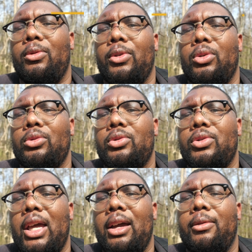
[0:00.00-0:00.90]
photos,
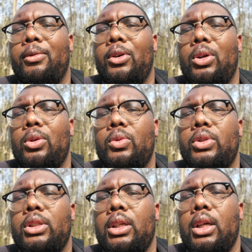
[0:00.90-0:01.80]
sky
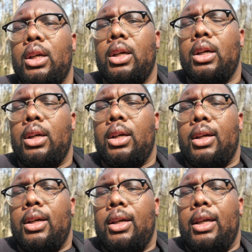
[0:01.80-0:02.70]
photos.
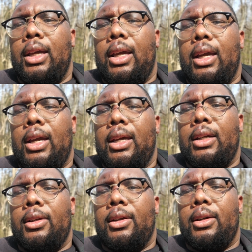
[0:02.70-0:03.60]

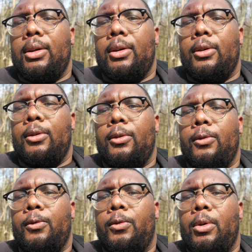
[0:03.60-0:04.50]
And
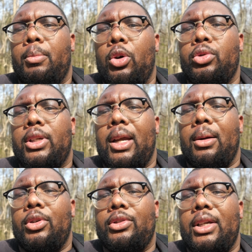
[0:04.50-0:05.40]
for most
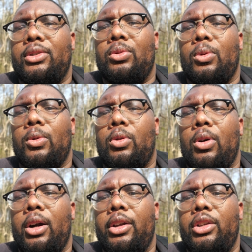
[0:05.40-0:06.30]
cameras, that's going to
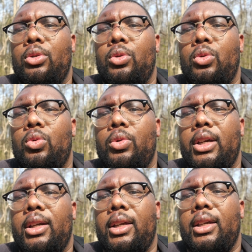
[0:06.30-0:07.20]
require you
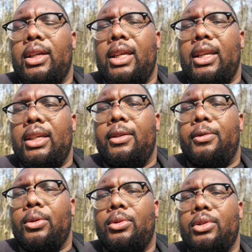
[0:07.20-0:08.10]
getting an ND
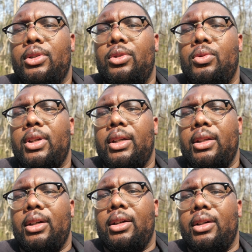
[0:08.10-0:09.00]
filter so you
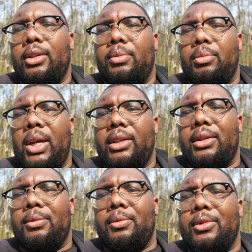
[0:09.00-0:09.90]
can make
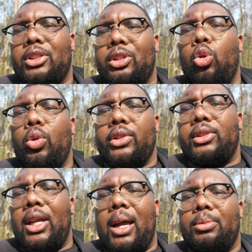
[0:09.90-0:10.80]
slower
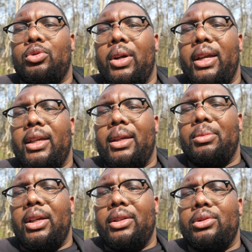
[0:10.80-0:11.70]
stops, right, keep
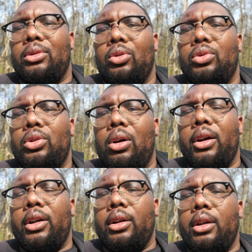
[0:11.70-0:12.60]
things a little
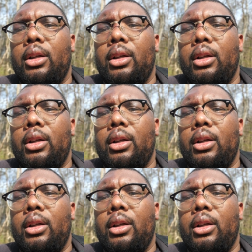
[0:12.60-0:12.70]
darker.